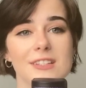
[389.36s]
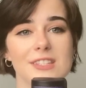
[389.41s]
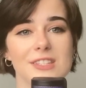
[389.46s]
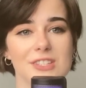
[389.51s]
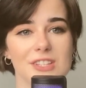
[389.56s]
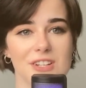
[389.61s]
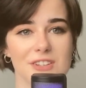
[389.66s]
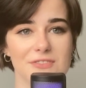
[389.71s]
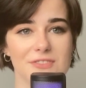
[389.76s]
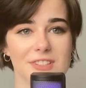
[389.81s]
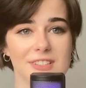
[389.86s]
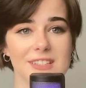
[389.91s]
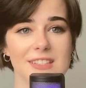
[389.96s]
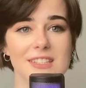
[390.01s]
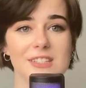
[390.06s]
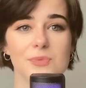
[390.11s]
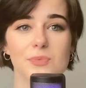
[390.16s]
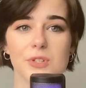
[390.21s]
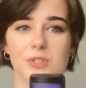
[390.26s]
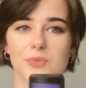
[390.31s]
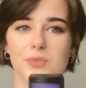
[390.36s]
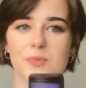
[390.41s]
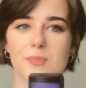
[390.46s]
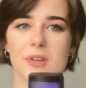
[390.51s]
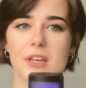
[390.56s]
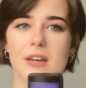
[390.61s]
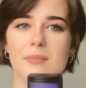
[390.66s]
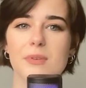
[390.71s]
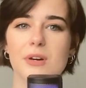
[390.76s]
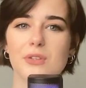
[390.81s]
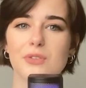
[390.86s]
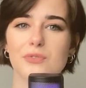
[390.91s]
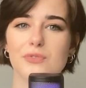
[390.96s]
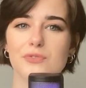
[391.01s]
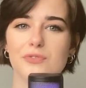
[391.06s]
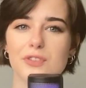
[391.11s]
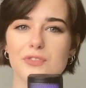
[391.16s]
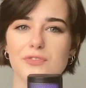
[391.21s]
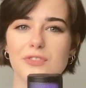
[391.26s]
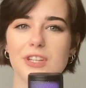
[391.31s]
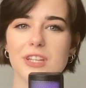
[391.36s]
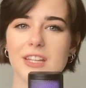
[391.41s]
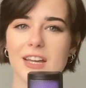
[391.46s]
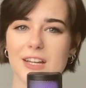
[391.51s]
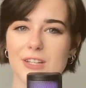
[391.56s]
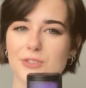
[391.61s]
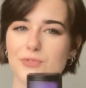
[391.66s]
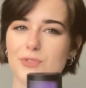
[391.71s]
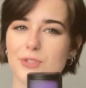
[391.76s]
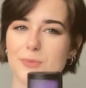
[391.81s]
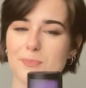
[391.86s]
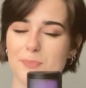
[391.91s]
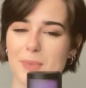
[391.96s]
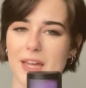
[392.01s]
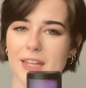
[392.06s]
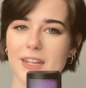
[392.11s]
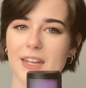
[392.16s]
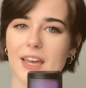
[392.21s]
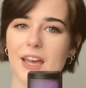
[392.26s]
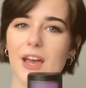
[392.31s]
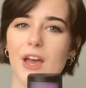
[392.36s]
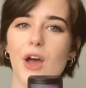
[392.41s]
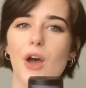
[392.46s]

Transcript: his servants, which would be about 1,500 men,